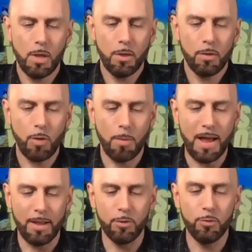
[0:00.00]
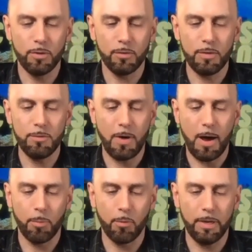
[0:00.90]
So I'm not using
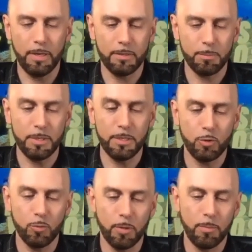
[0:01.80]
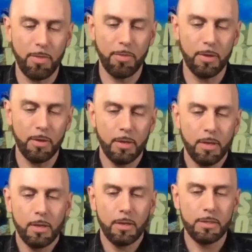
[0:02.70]
CFOP or any speed cubing method.
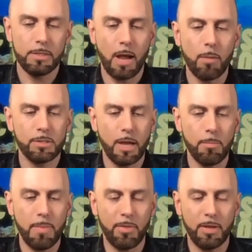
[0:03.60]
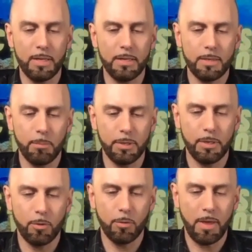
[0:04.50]
The Cyber Sky method is a
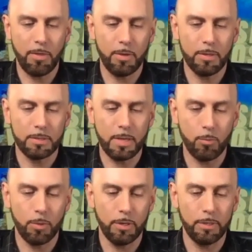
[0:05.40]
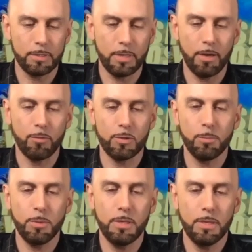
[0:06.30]
beginner method. It's not one I designed for
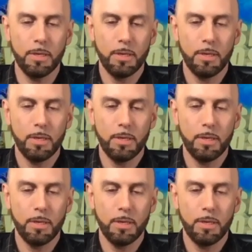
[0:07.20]
speed.